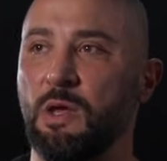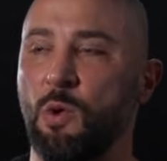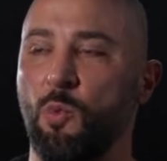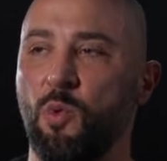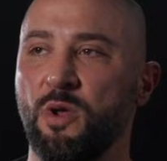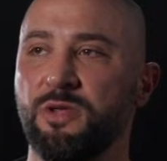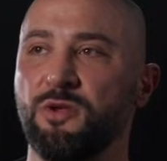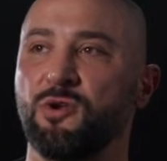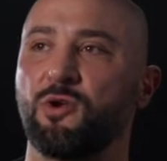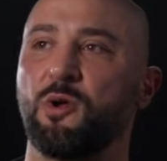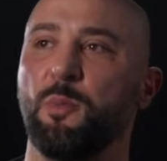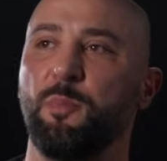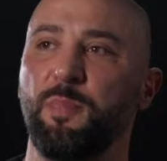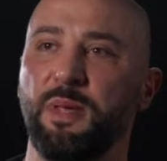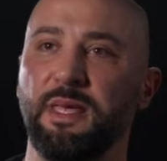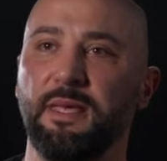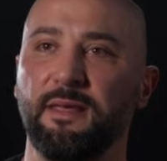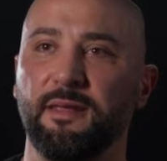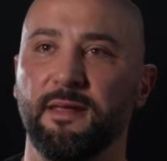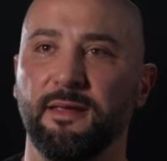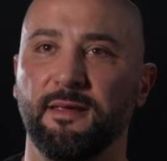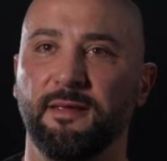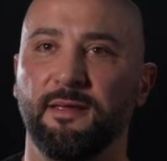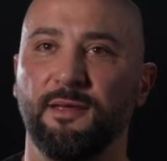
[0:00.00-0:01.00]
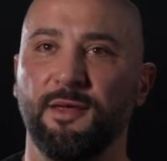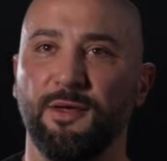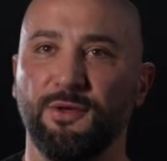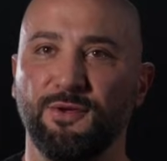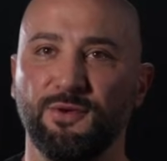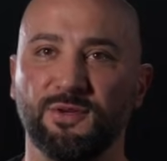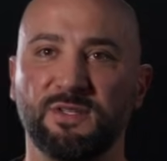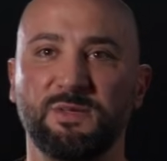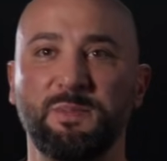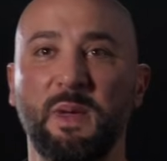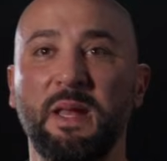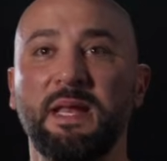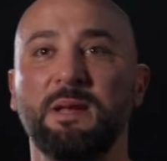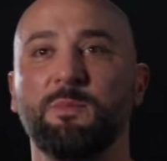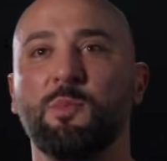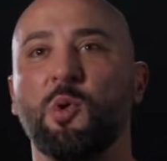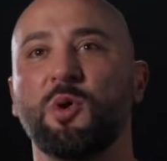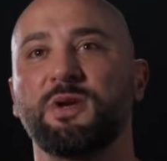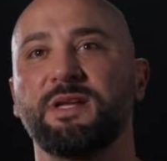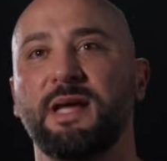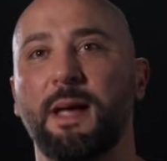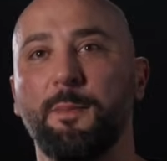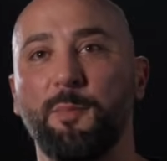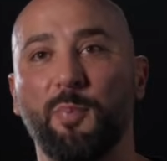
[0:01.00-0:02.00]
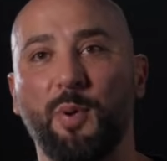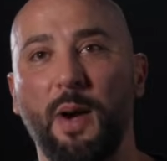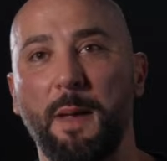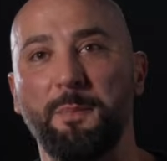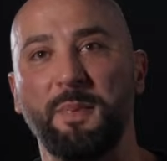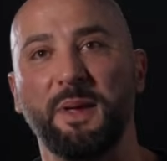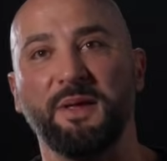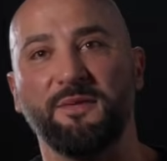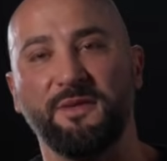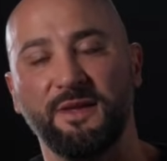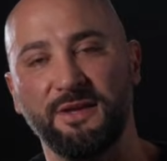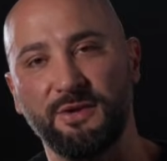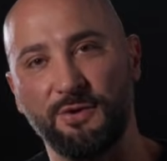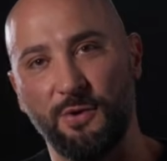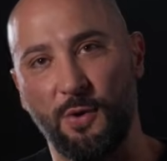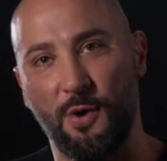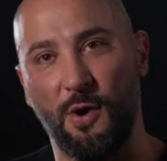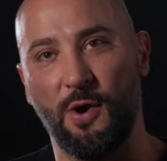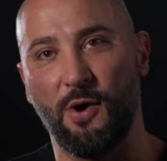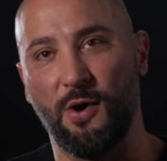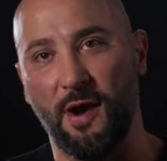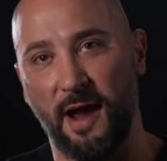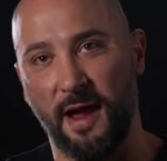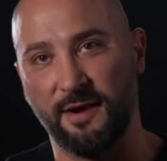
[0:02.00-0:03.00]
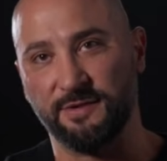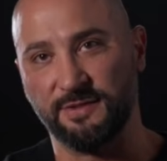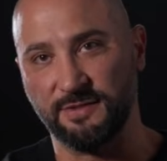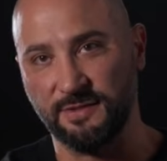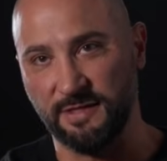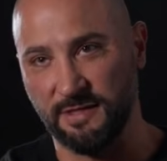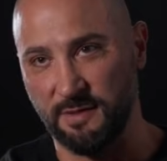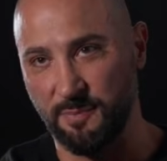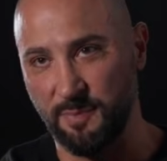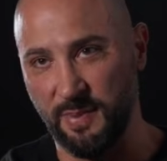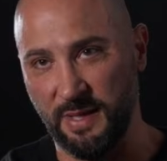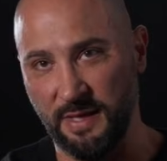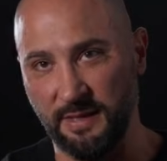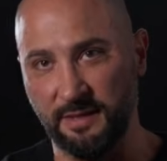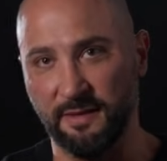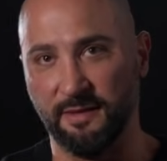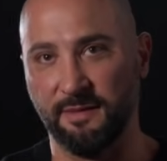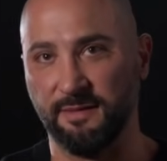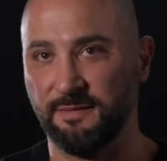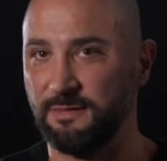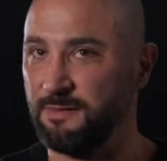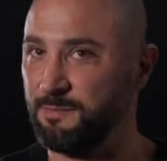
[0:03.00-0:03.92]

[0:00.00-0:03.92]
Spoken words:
when you're competing, you're spending more time prepping than you are actually competing.